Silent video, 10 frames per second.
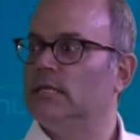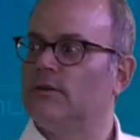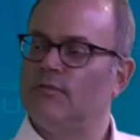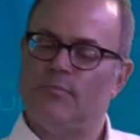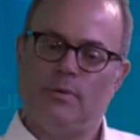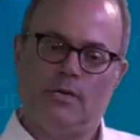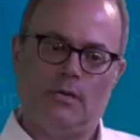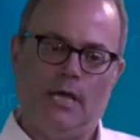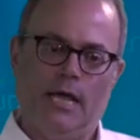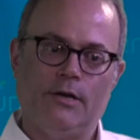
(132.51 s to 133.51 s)
there have been
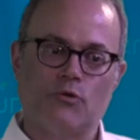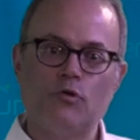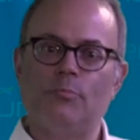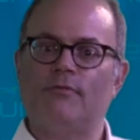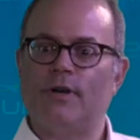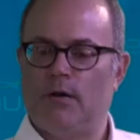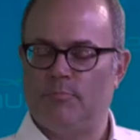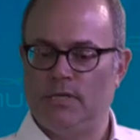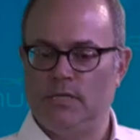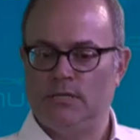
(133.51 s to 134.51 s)
a group of
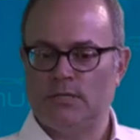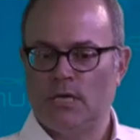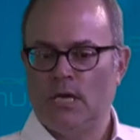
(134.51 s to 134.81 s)
companies